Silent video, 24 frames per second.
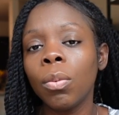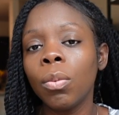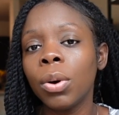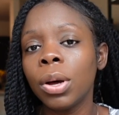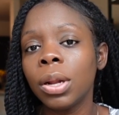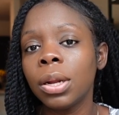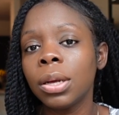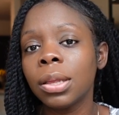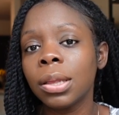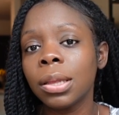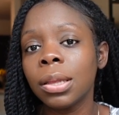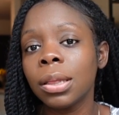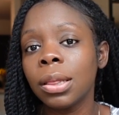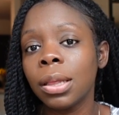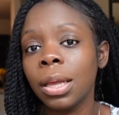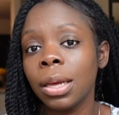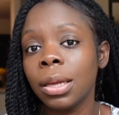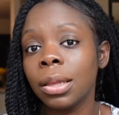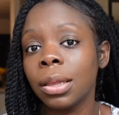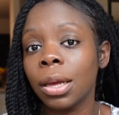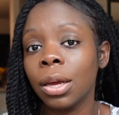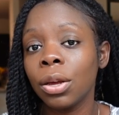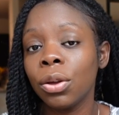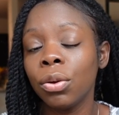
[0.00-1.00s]
what is the
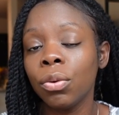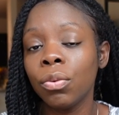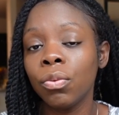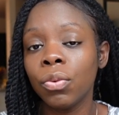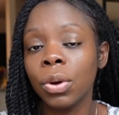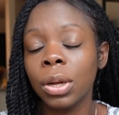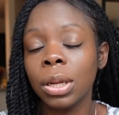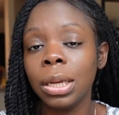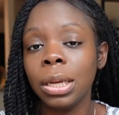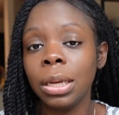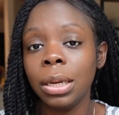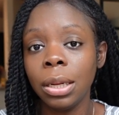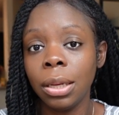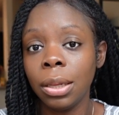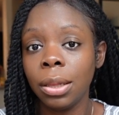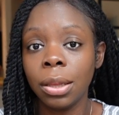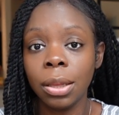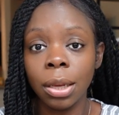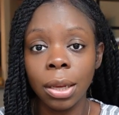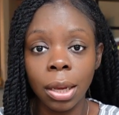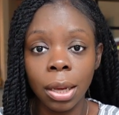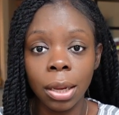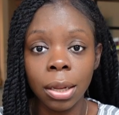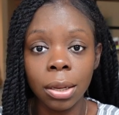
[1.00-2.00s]
things that you really need
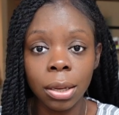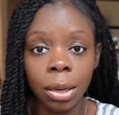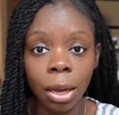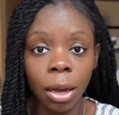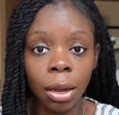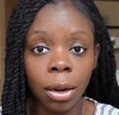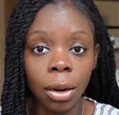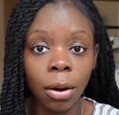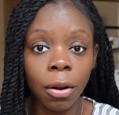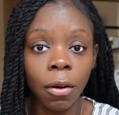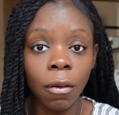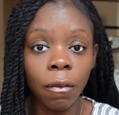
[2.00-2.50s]
to get done